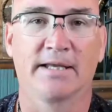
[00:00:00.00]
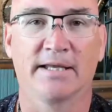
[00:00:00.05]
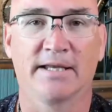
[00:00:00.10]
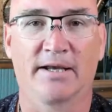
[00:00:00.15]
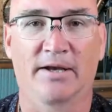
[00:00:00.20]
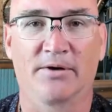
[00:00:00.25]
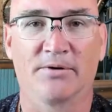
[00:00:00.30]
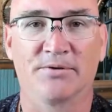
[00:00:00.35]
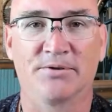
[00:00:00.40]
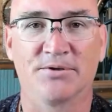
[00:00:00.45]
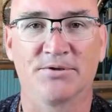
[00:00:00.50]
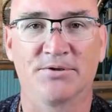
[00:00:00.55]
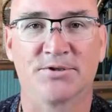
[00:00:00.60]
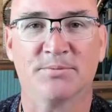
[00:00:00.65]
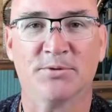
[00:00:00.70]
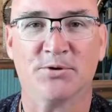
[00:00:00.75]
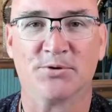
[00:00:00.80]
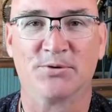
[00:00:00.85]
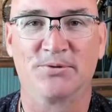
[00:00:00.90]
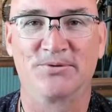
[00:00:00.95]
and go do some
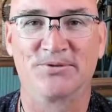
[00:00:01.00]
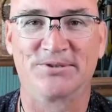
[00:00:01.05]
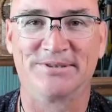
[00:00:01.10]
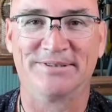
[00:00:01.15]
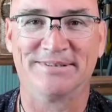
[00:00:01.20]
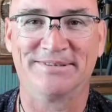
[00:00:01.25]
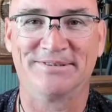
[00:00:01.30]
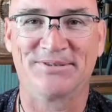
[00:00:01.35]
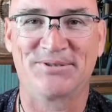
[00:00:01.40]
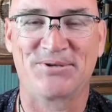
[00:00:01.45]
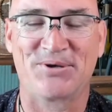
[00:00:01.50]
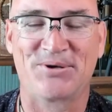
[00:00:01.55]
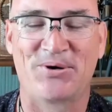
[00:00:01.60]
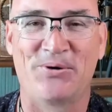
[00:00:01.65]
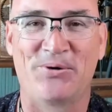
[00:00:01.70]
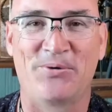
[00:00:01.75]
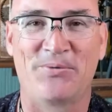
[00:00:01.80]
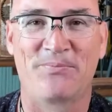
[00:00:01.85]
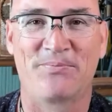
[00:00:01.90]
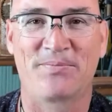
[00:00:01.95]
cruising.
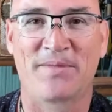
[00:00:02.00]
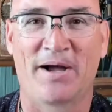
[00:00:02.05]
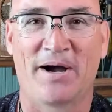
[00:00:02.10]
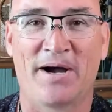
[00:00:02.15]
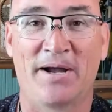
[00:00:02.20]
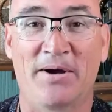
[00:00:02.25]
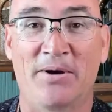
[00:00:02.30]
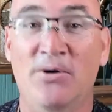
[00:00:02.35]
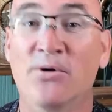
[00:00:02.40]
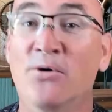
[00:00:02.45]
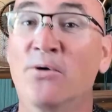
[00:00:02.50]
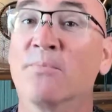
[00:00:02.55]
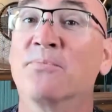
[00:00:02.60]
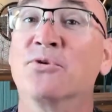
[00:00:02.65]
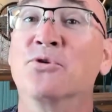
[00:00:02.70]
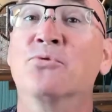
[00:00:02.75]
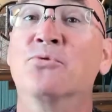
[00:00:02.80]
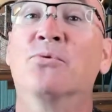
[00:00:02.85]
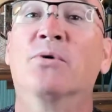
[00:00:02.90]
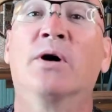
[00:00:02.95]
So I
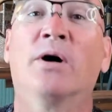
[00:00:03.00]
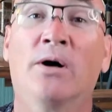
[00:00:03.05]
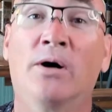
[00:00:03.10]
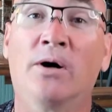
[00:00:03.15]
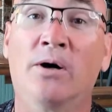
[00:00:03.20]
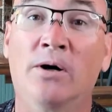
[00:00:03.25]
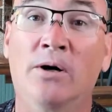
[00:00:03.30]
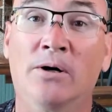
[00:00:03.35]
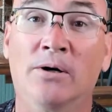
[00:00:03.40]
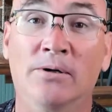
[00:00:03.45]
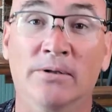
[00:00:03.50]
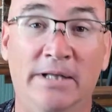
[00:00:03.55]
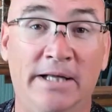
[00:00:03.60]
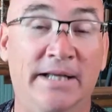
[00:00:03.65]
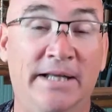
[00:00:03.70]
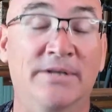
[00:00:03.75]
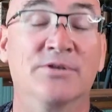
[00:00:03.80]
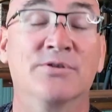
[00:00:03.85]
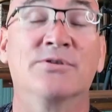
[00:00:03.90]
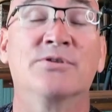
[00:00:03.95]
hope you all
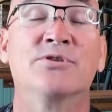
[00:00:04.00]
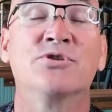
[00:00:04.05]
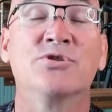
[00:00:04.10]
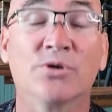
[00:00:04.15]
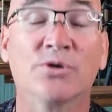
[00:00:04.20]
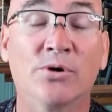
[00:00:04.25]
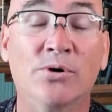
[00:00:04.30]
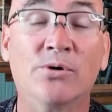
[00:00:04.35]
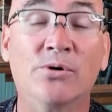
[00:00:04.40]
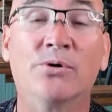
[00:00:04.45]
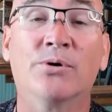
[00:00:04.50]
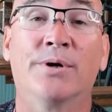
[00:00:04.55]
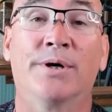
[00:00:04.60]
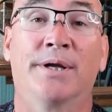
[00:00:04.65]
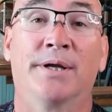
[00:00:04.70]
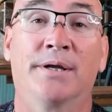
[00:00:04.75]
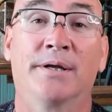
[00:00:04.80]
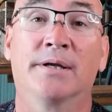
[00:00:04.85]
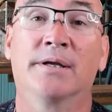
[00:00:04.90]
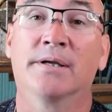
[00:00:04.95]

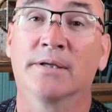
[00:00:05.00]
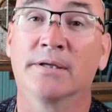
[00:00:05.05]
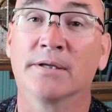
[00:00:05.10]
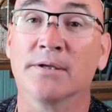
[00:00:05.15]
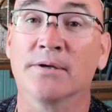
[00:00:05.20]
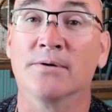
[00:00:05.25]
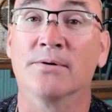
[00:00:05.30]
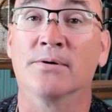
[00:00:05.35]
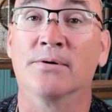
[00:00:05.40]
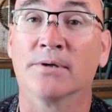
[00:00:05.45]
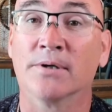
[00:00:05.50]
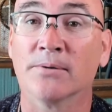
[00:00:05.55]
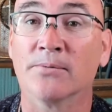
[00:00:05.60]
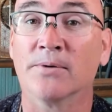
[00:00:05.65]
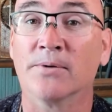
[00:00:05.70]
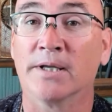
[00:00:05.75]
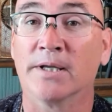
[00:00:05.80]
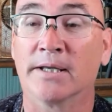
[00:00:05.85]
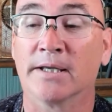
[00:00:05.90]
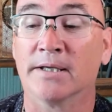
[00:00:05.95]
enjoy your
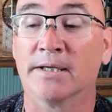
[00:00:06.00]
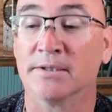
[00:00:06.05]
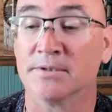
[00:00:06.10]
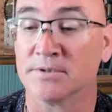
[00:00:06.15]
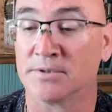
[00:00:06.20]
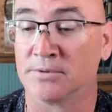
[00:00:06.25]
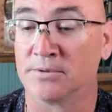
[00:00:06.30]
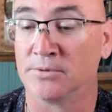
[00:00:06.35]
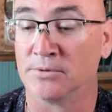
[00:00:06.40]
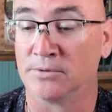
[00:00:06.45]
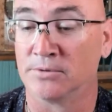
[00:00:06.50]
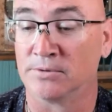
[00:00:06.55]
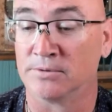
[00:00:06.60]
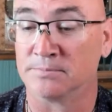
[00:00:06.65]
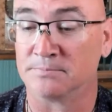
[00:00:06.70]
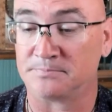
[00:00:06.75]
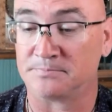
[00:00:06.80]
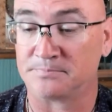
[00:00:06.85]
weekend too.